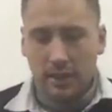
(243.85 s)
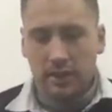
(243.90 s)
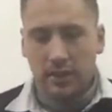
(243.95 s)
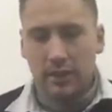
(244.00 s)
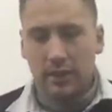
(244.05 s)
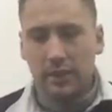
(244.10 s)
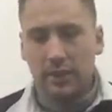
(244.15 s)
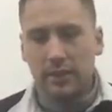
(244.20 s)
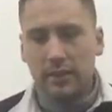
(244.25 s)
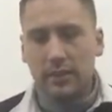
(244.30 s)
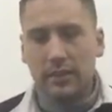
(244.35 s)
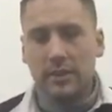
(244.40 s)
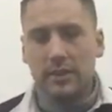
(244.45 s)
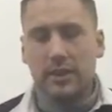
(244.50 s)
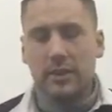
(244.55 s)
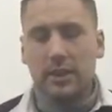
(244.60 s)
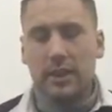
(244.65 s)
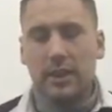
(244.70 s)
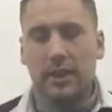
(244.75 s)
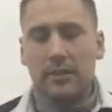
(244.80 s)

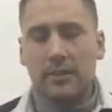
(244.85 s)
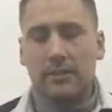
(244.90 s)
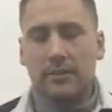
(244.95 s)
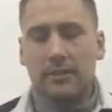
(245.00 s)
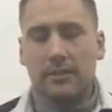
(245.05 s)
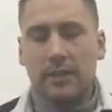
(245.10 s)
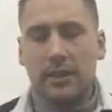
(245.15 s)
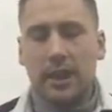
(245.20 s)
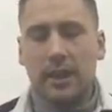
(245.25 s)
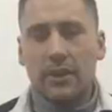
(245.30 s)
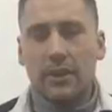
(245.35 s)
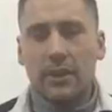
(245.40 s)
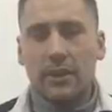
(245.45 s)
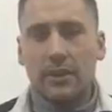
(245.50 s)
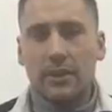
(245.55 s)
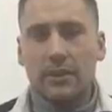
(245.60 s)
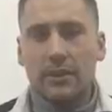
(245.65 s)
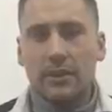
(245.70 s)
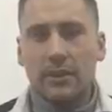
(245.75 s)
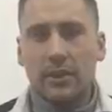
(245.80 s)
that
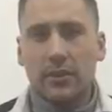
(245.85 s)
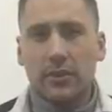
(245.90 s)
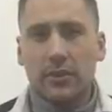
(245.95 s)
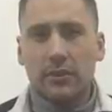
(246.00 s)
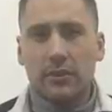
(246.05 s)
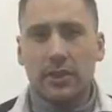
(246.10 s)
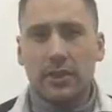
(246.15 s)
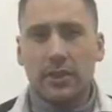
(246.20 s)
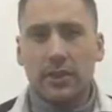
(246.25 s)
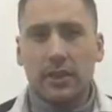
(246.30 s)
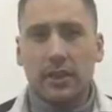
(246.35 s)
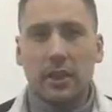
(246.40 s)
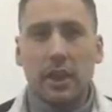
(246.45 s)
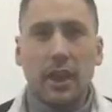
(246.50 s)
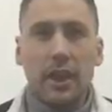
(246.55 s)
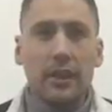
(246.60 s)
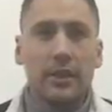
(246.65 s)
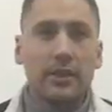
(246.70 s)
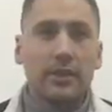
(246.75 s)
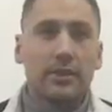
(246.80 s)
nowadays social media
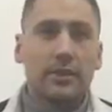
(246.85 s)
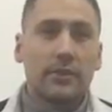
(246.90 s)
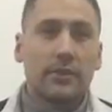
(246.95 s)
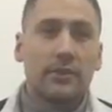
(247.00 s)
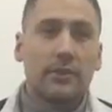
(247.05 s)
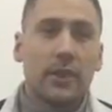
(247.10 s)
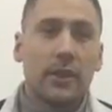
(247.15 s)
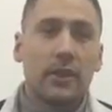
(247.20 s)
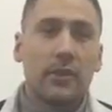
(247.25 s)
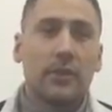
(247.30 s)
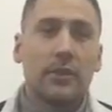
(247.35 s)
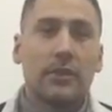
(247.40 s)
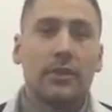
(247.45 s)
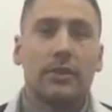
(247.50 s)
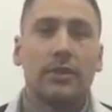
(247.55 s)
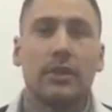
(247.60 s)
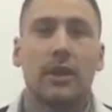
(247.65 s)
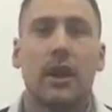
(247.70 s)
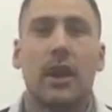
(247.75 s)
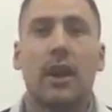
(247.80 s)
likes and
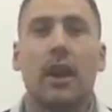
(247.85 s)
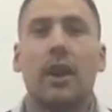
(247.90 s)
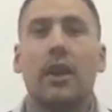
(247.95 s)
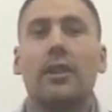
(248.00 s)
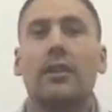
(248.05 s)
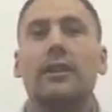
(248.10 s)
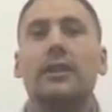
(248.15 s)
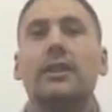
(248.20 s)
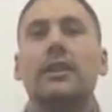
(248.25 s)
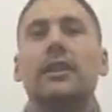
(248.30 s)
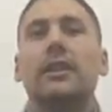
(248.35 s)
followers are